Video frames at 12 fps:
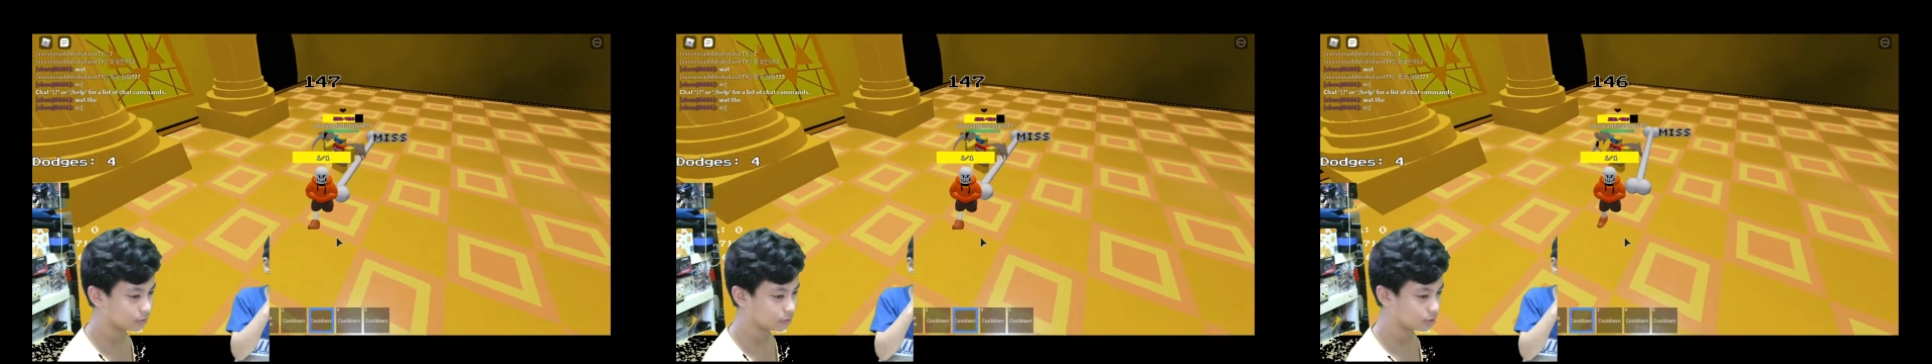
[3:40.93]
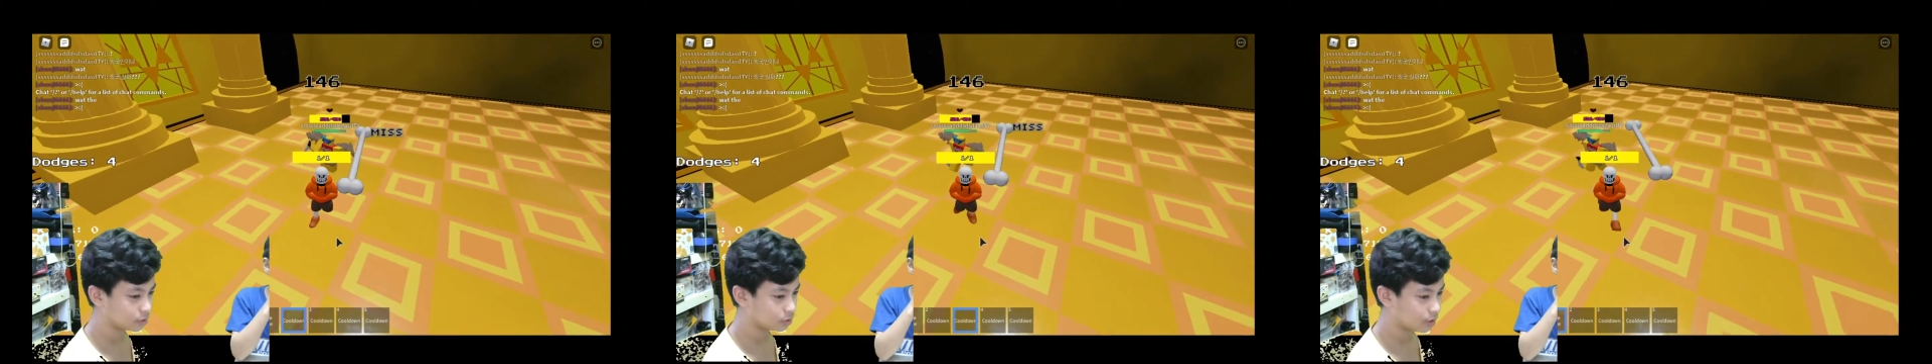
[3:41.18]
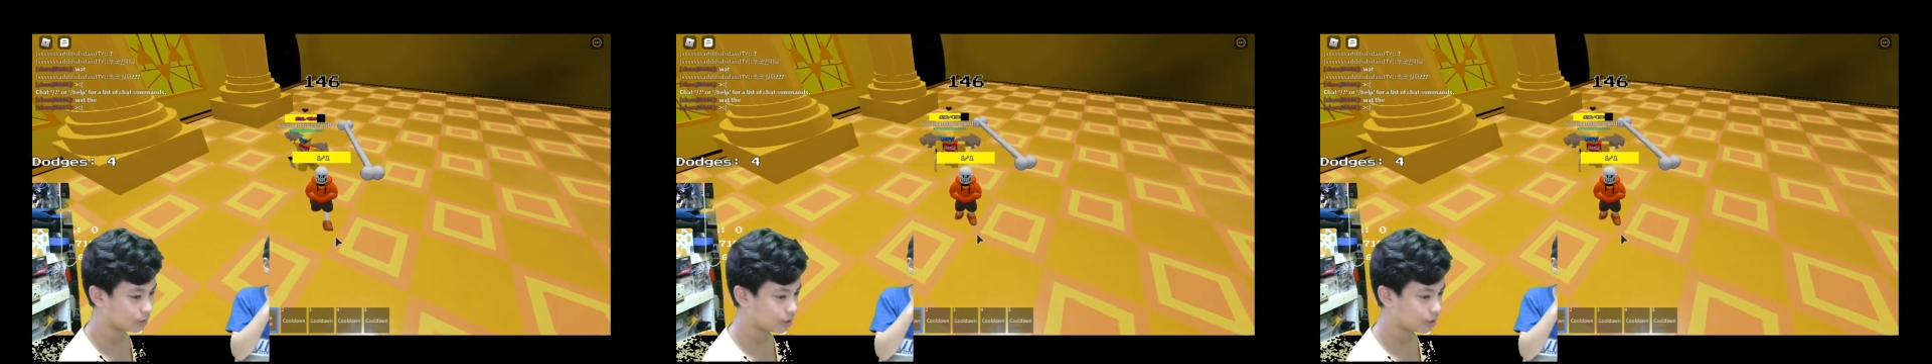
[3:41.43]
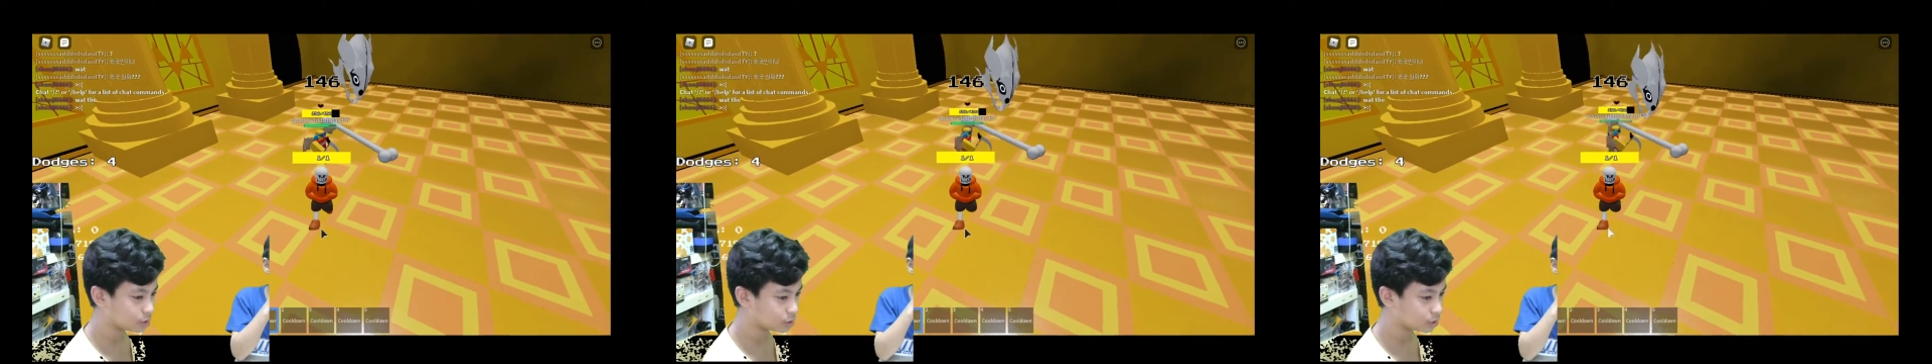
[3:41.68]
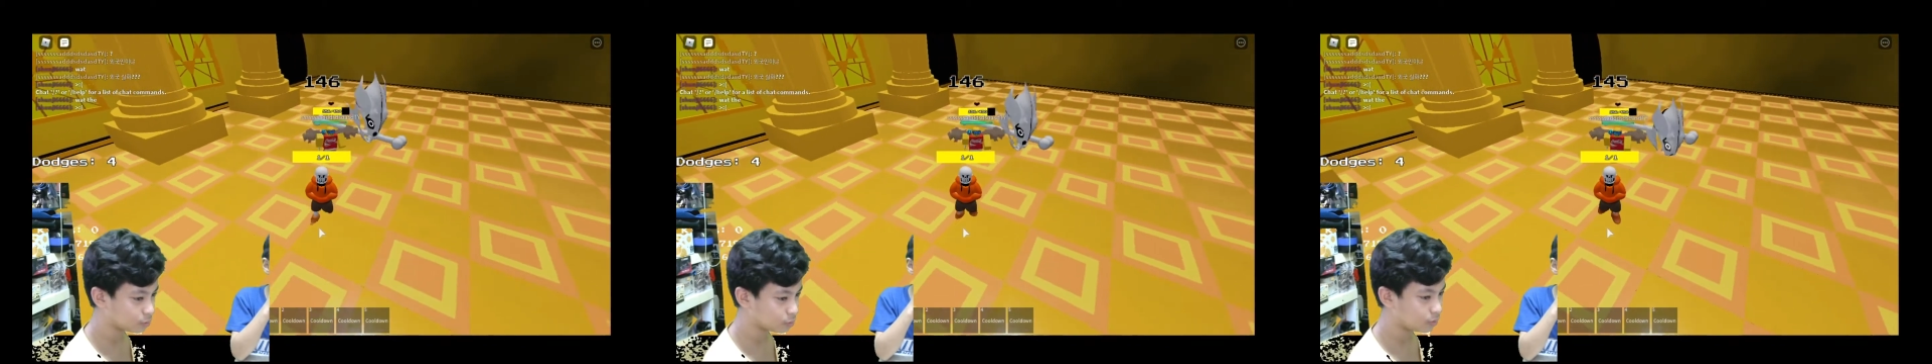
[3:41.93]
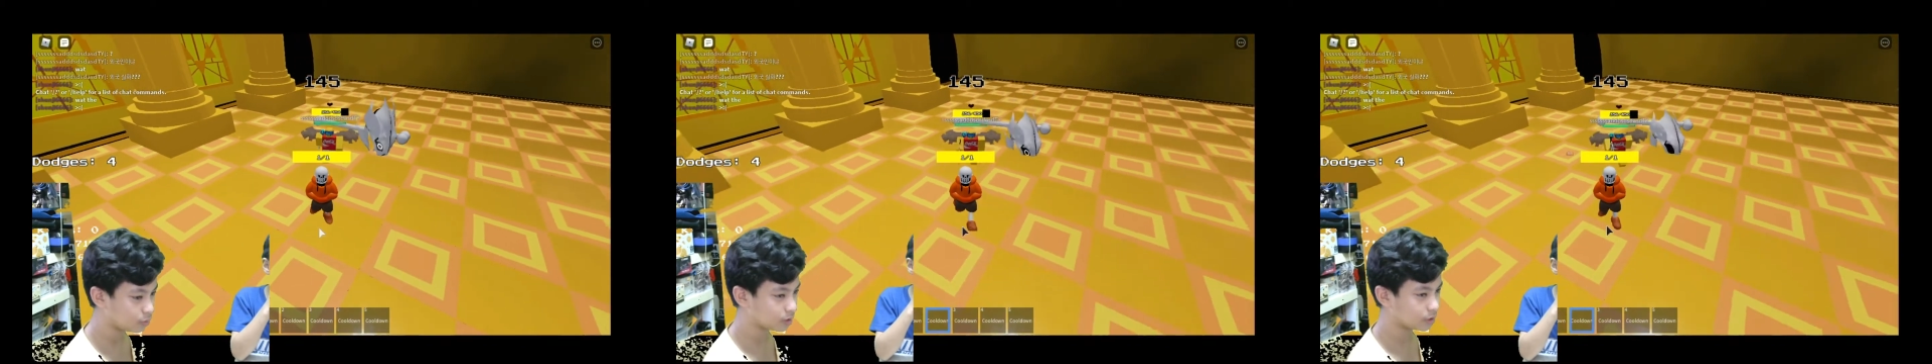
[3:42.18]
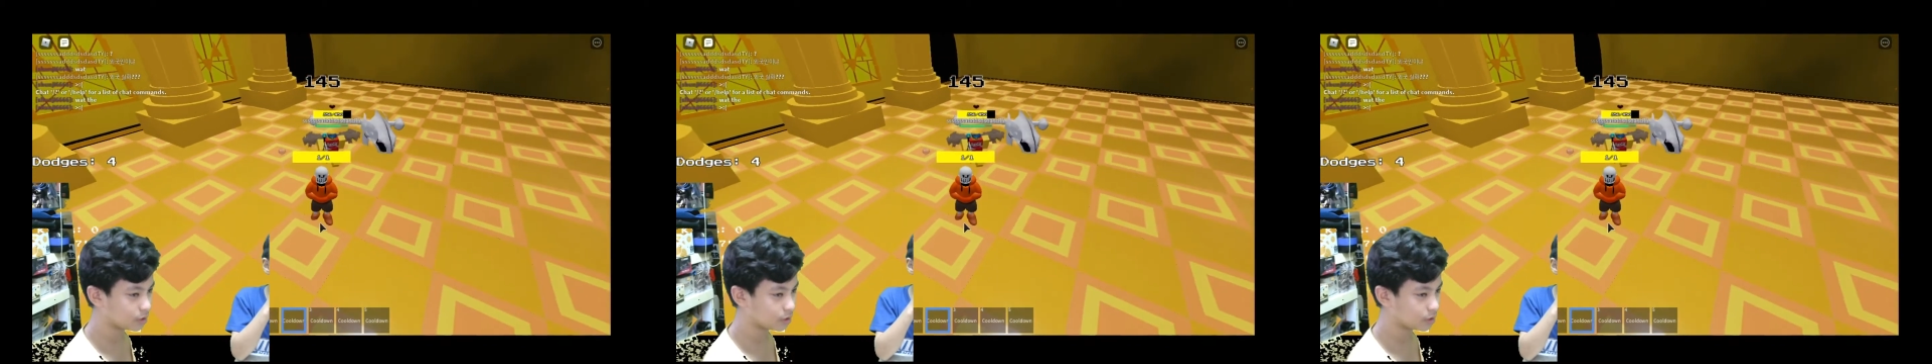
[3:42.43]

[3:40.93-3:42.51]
So that's what